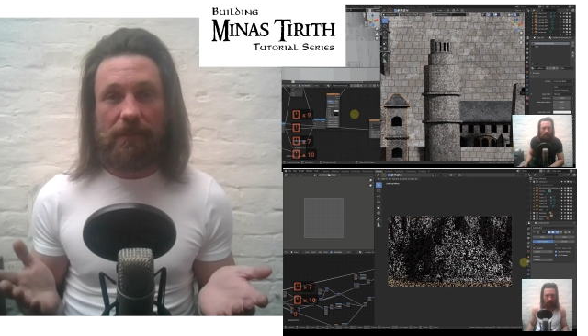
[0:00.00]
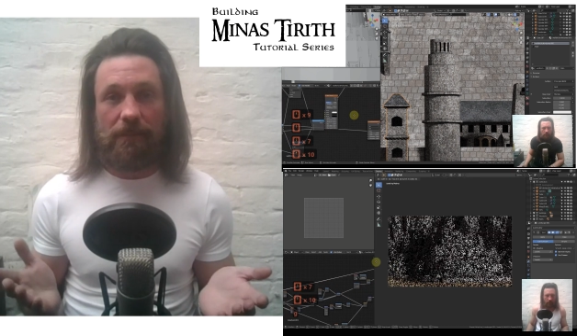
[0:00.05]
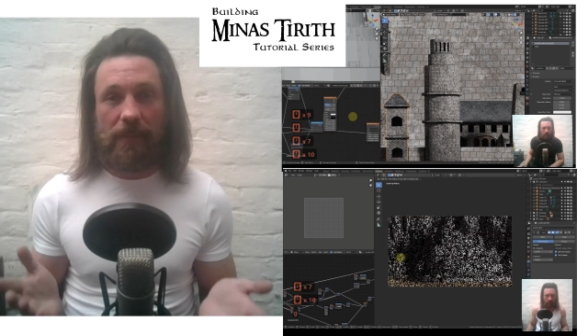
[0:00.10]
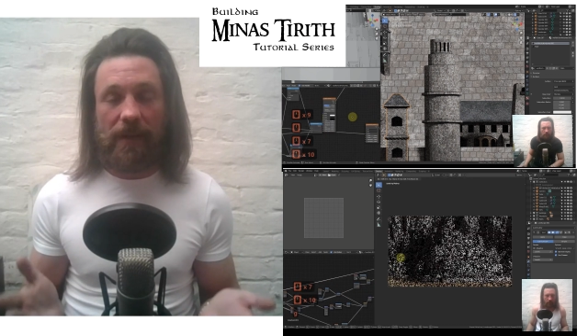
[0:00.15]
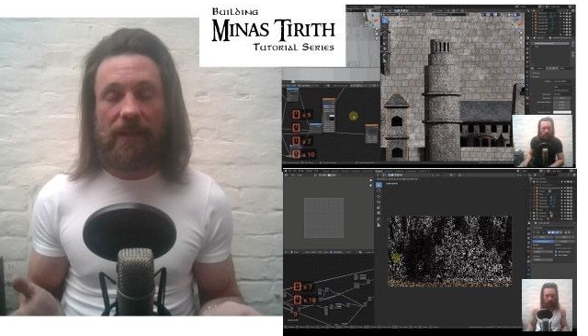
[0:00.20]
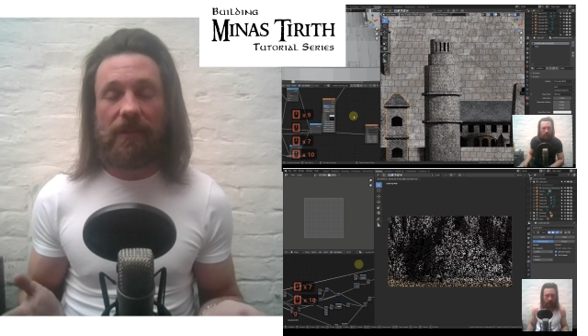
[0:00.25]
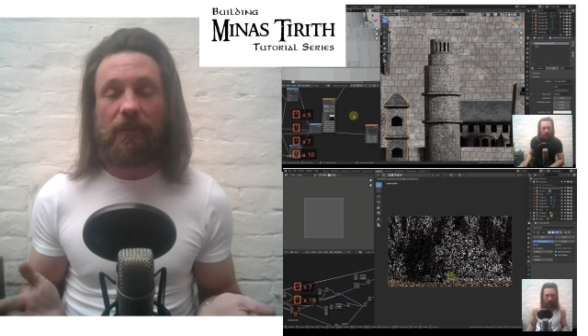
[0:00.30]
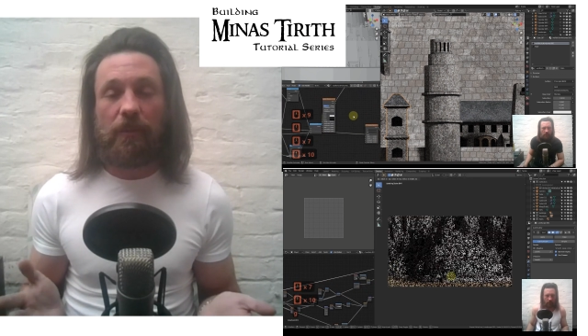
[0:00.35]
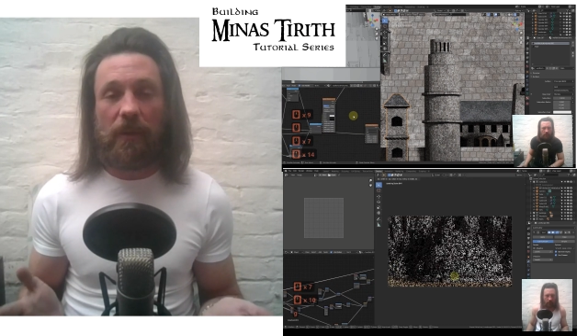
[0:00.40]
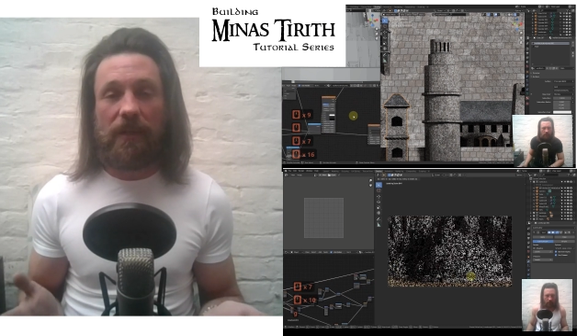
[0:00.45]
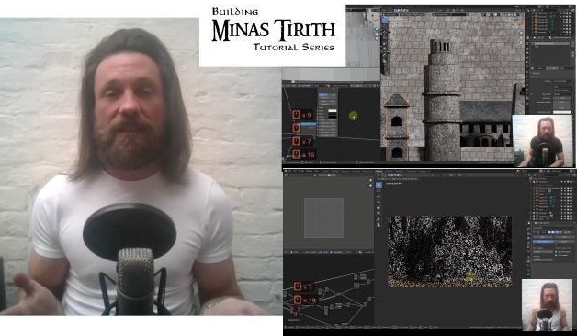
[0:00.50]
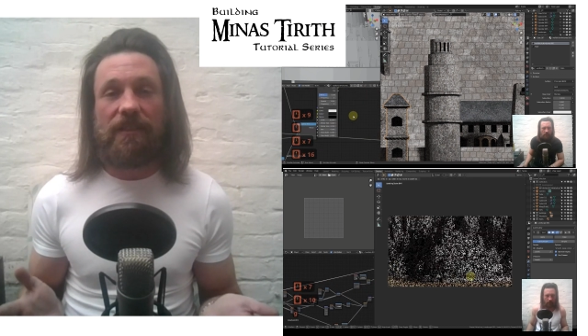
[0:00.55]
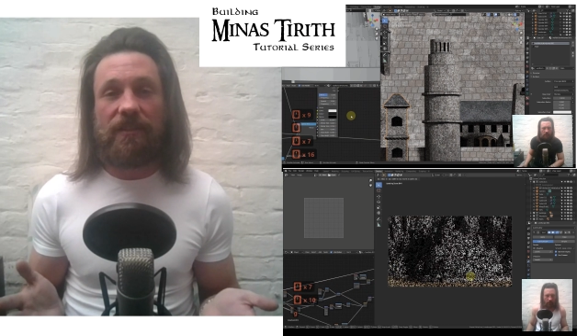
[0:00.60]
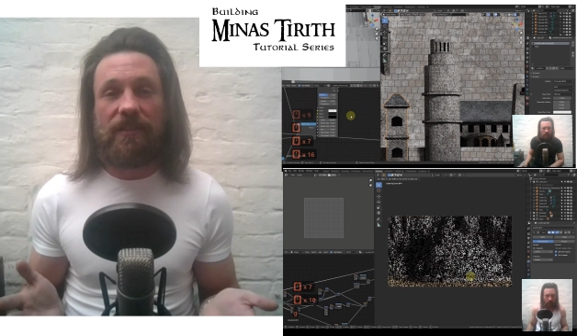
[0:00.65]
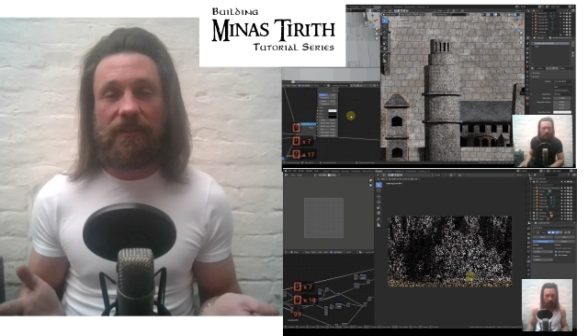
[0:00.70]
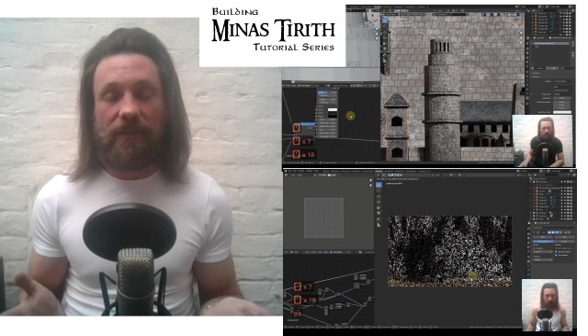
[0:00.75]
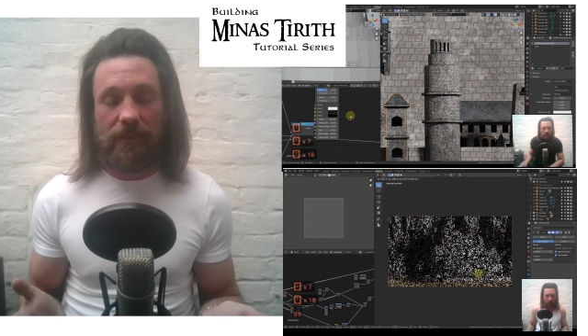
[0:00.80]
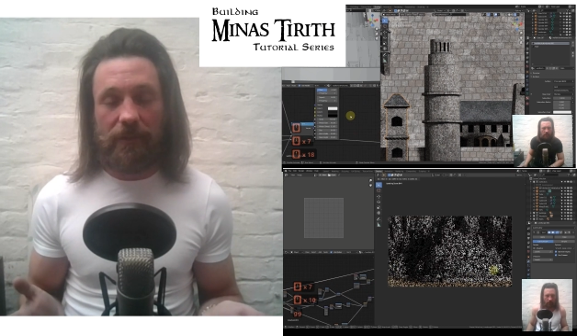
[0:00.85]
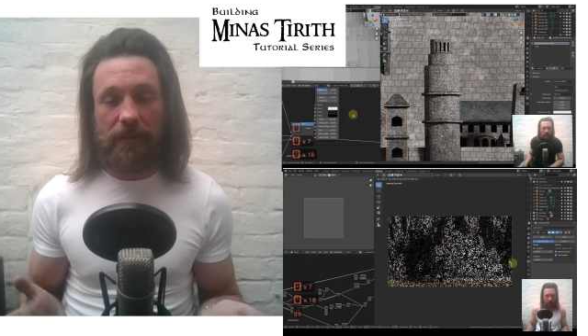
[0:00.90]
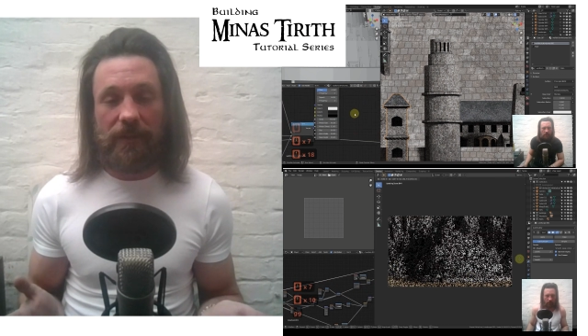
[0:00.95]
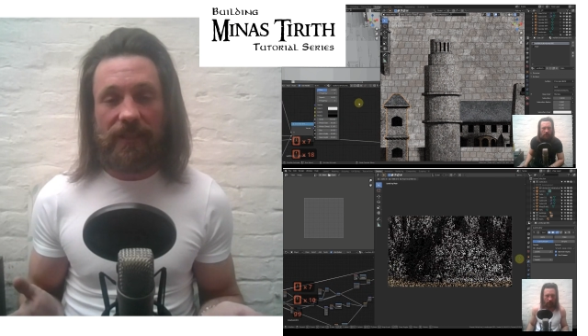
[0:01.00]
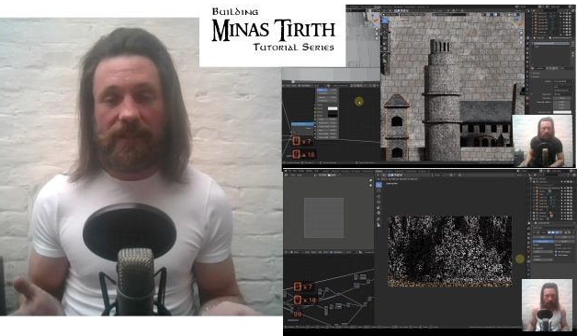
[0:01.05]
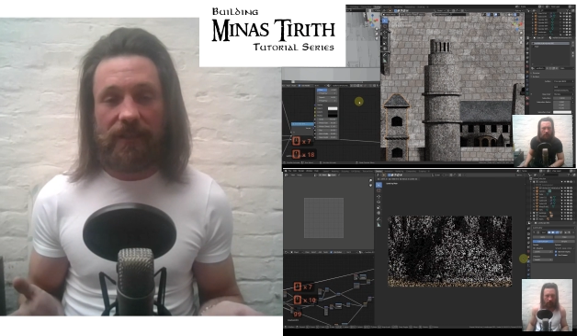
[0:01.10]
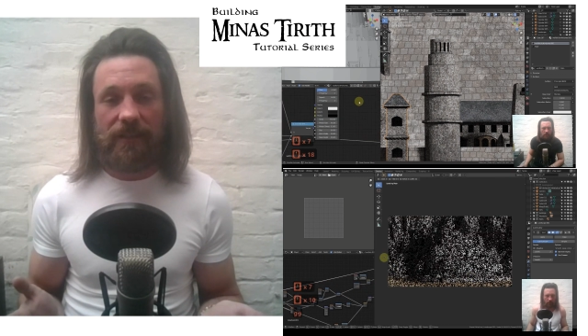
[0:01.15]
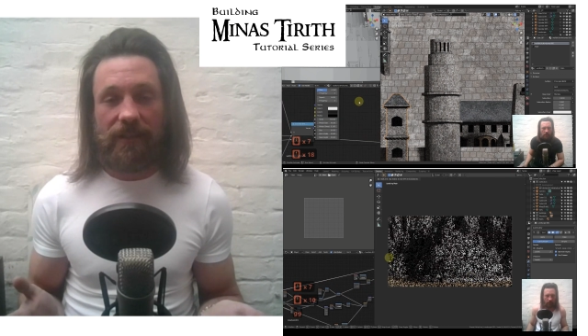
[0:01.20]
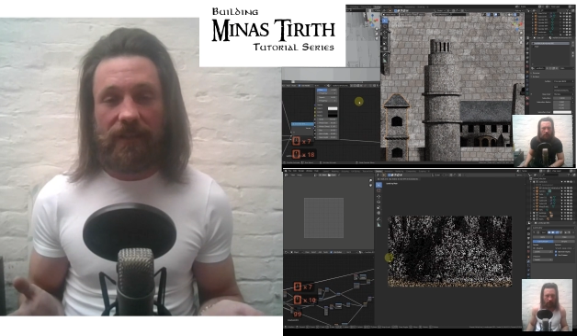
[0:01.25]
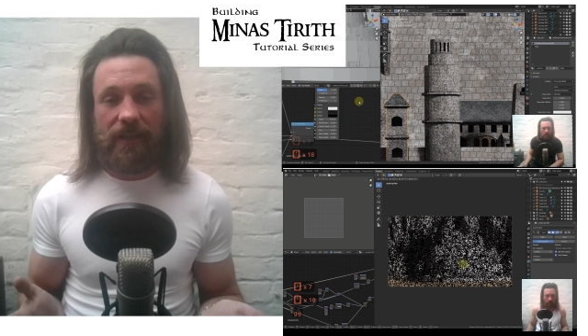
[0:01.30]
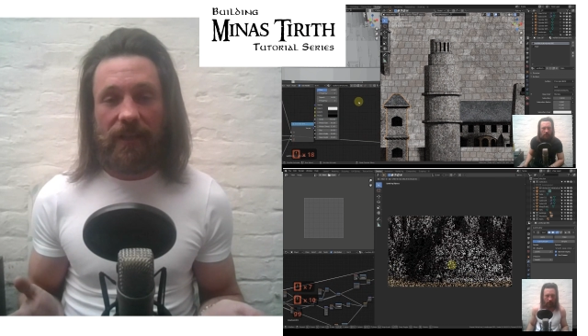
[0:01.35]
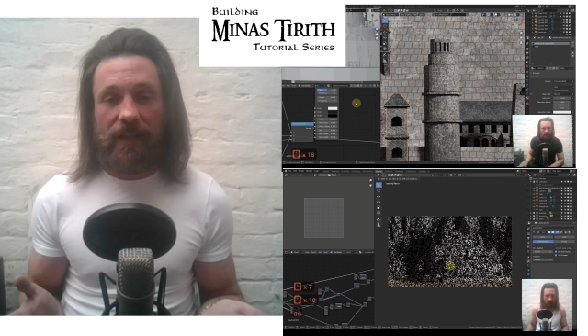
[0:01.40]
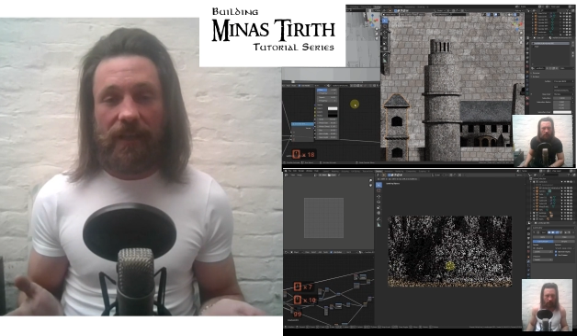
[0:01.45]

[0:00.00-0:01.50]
the best way to do it